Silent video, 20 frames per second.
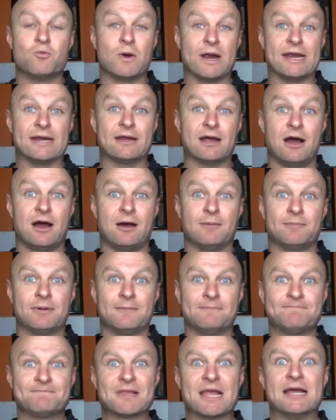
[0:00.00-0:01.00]
wake
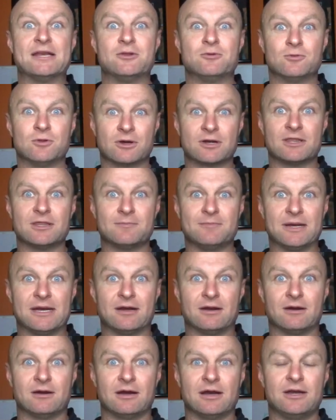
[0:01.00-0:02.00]
up and you look in the
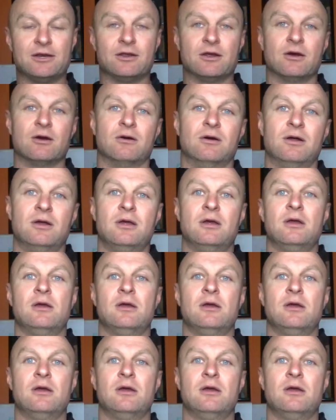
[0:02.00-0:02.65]
mirror and you go,